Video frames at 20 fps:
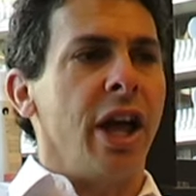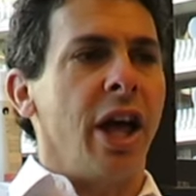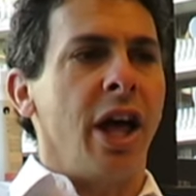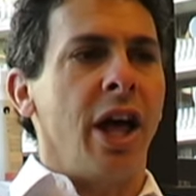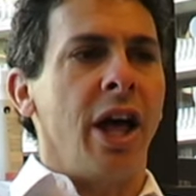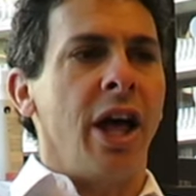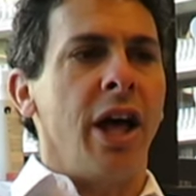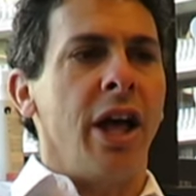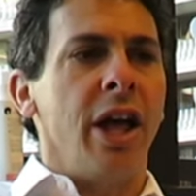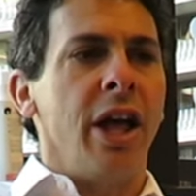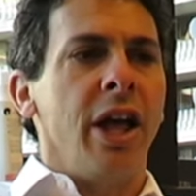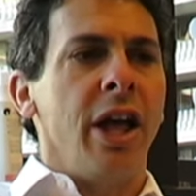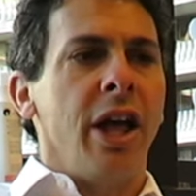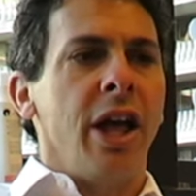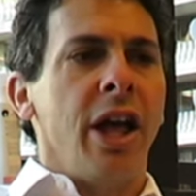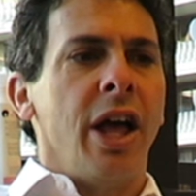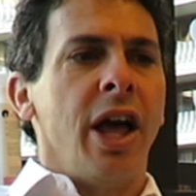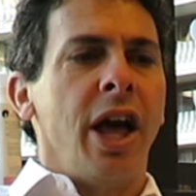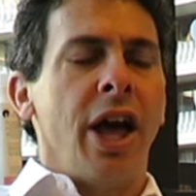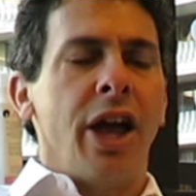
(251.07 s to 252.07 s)
Uh,
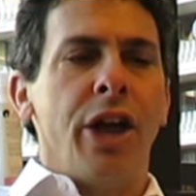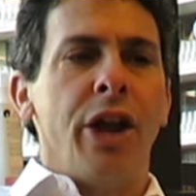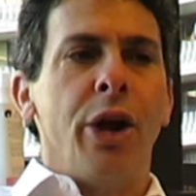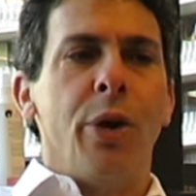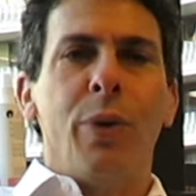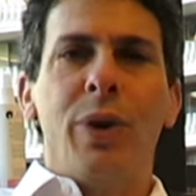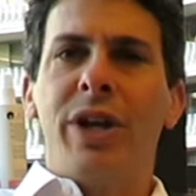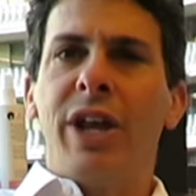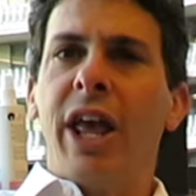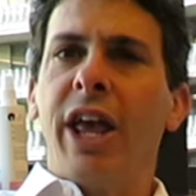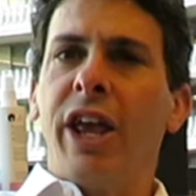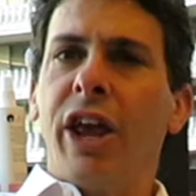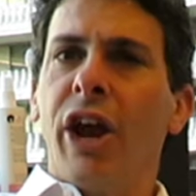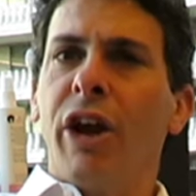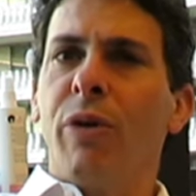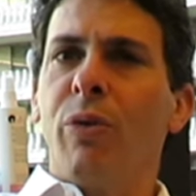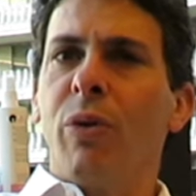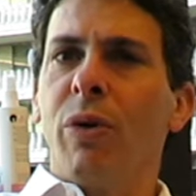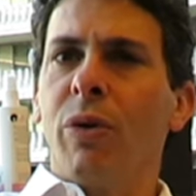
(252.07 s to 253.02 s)
uh, you know, we take care.